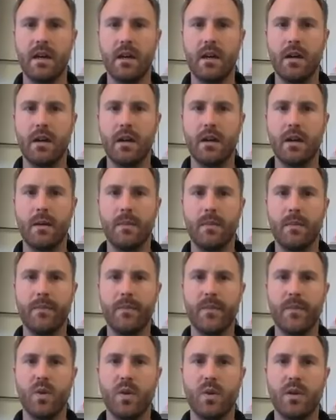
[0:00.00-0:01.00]
um,
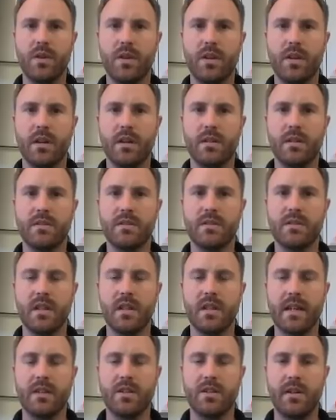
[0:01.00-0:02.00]
or the
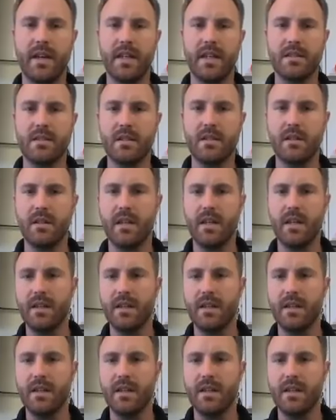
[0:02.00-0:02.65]
select your answer,